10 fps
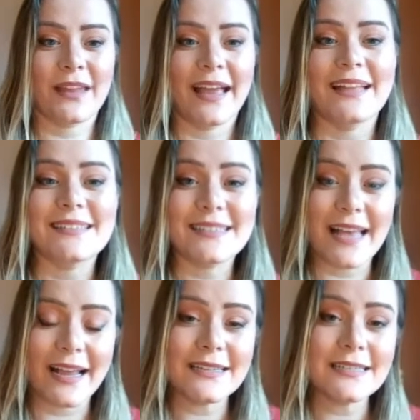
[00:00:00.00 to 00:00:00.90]
And
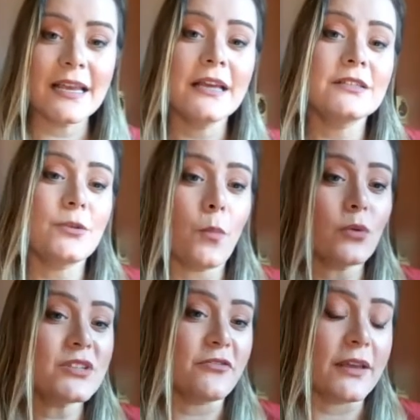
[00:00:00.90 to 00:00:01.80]
second, to
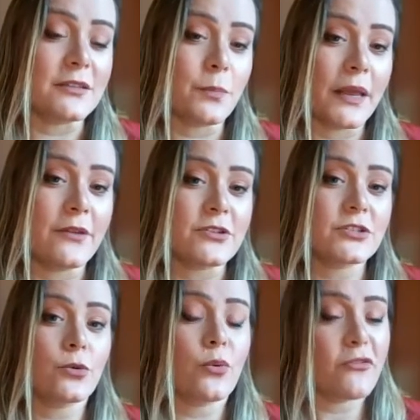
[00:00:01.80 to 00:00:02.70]
motivate players
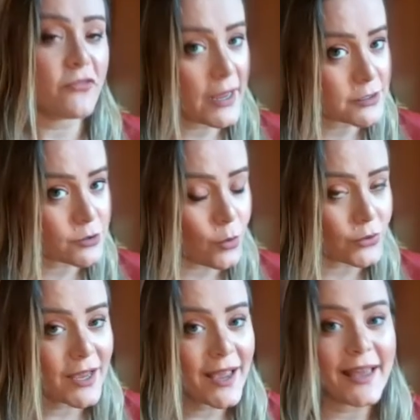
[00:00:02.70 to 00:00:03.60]
to reflect on
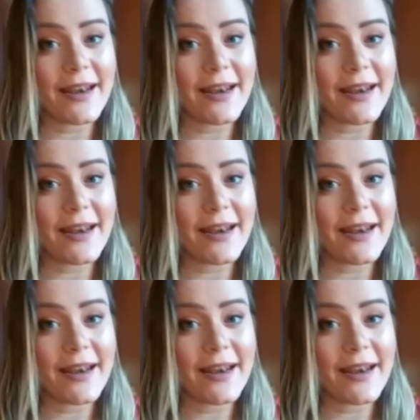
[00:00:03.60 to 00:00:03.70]
and